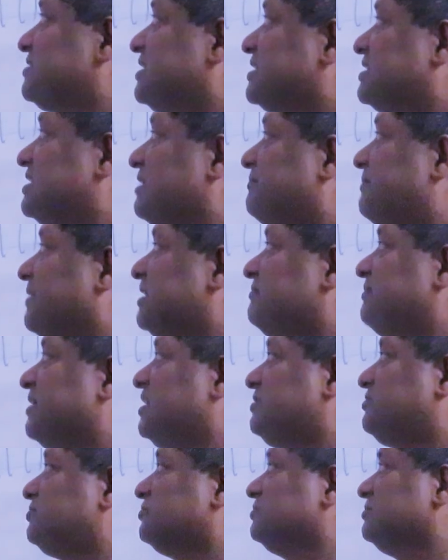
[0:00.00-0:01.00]
65
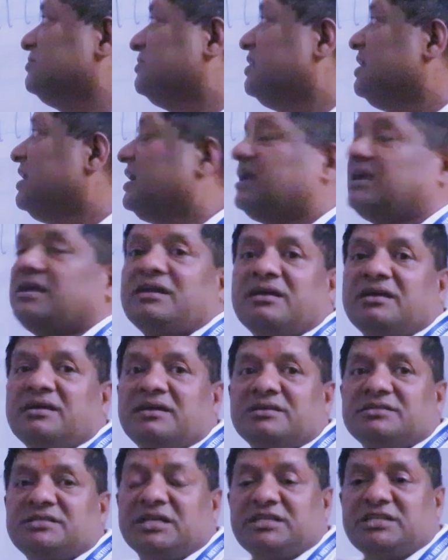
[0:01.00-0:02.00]
by 2.
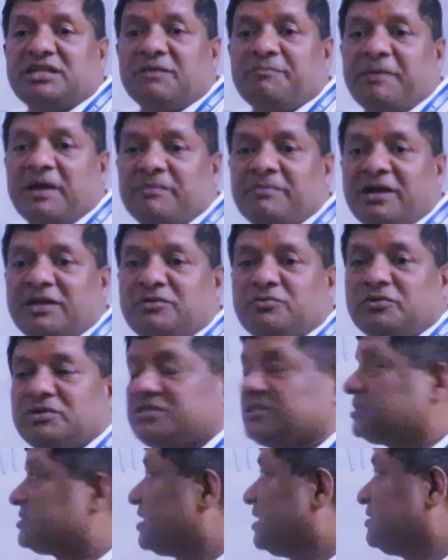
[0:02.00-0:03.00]
65 by 2
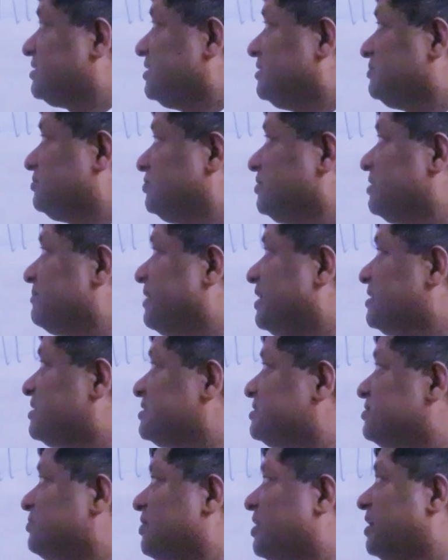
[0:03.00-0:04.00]
is 32.
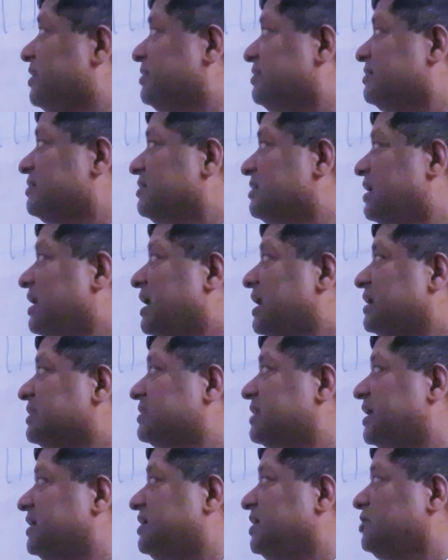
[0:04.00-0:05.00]
Remainder is 1.
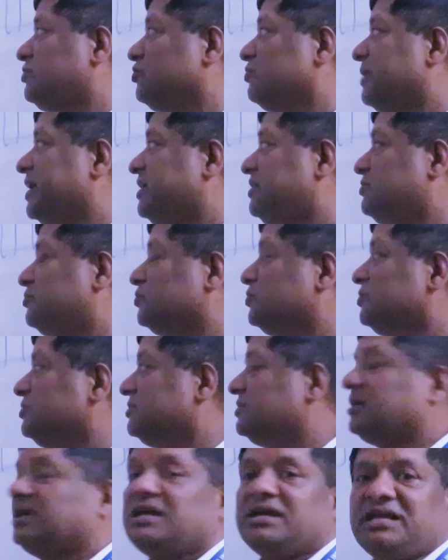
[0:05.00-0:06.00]
32 by
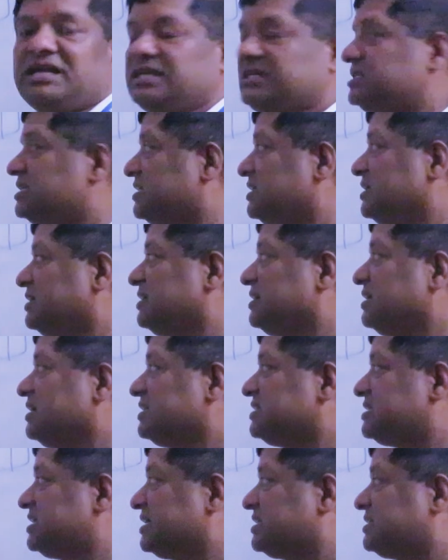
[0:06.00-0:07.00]
2
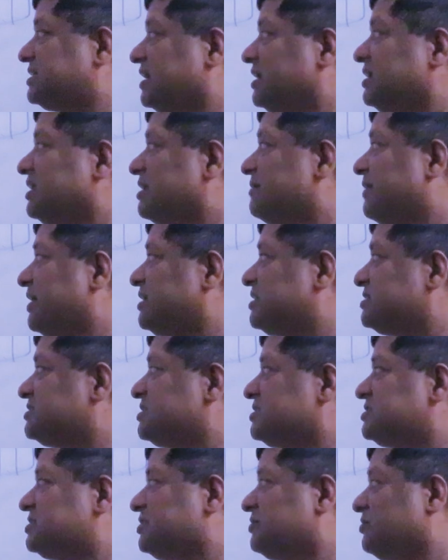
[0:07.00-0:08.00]
is 16, remainder
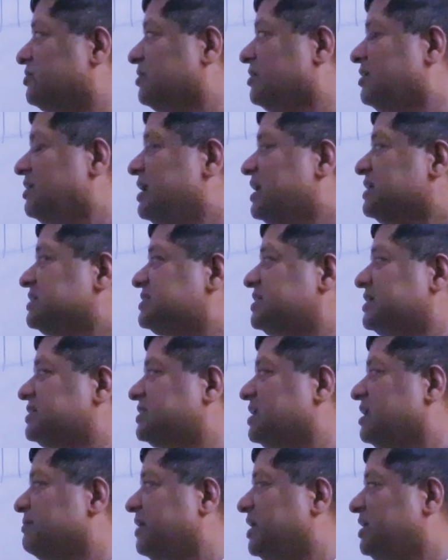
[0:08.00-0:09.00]
is 0.
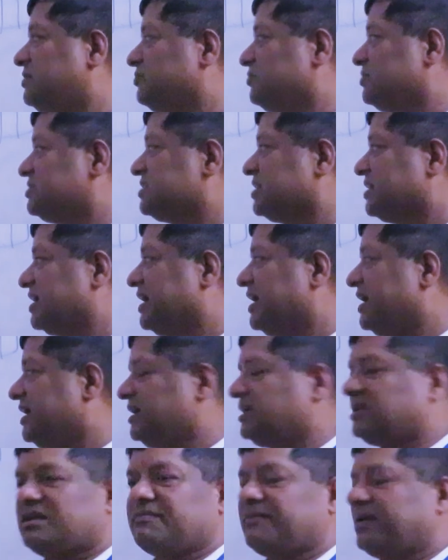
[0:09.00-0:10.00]
16 by 2 is
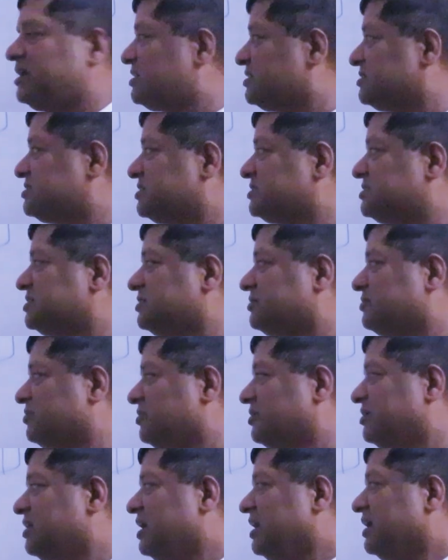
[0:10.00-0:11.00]
8, remainder is
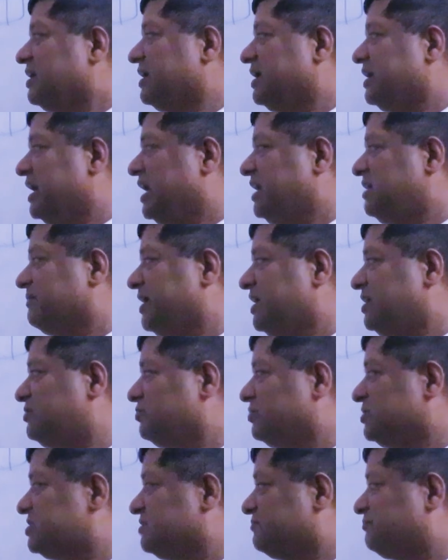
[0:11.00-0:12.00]
0. 8 by
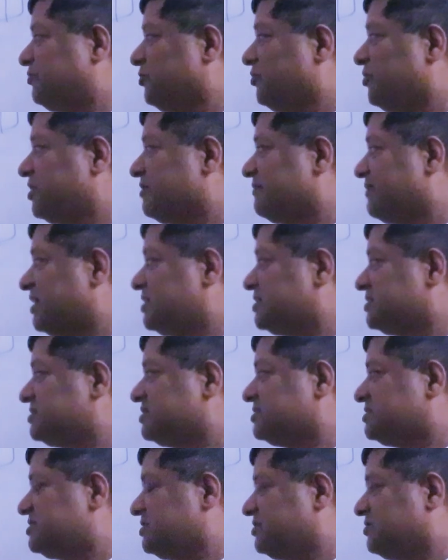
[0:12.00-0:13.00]
2 is 4, remainder
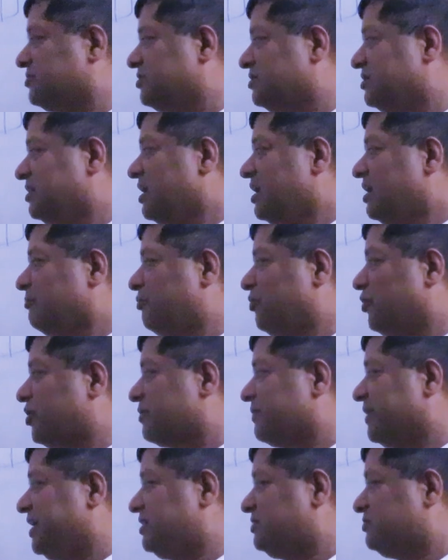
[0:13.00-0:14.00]
is 0.
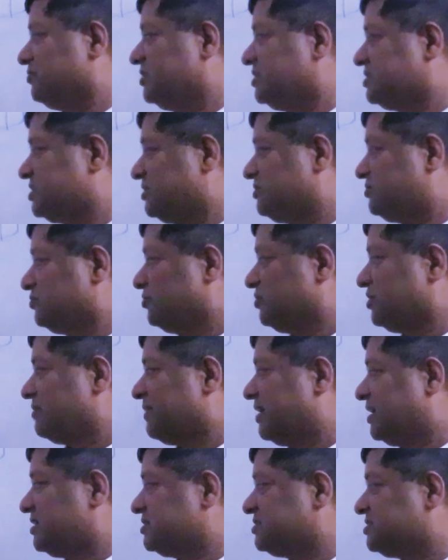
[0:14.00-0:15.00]
4 by 2 is 2,
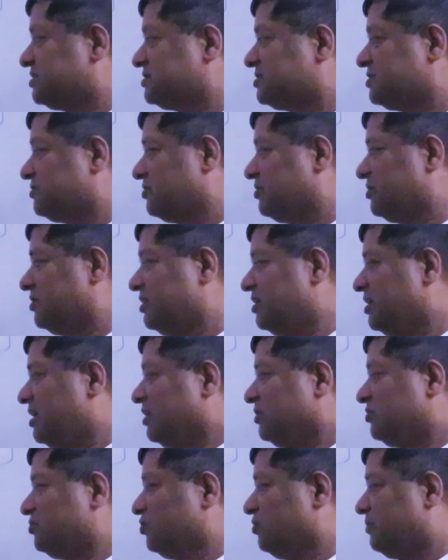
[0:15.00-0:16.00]
remainder is
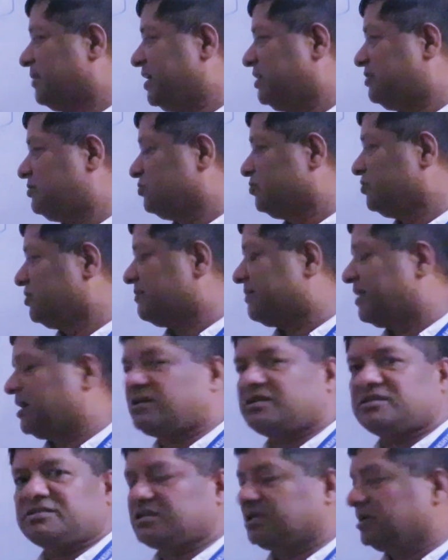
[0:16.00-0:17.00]
0. 2 by 2,
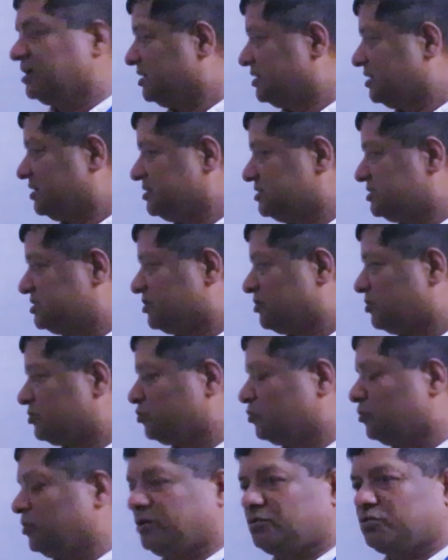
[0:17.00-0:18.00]
remainder is 0.
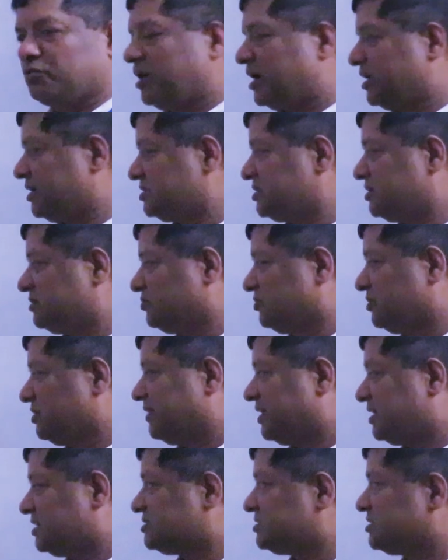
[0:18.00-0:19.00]
2 into 1 is 2,
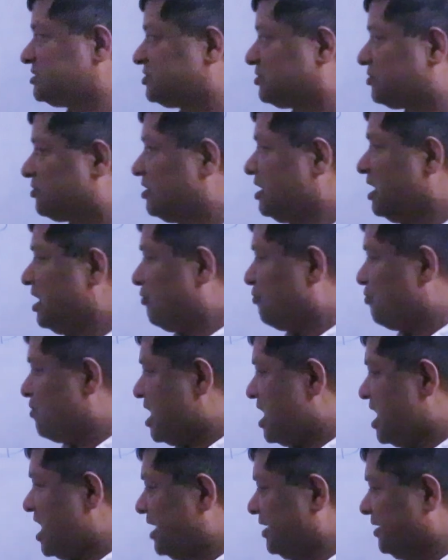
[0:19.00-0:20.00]
remainder is 0.
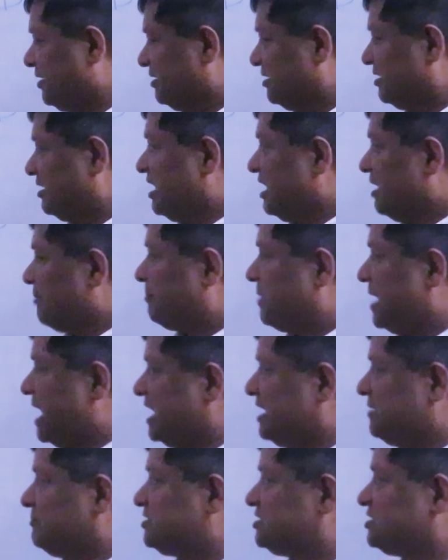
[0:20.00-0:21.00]
1,
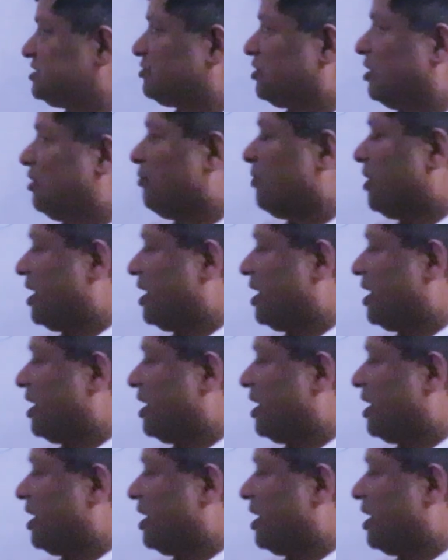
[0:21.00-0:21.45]
5, 0,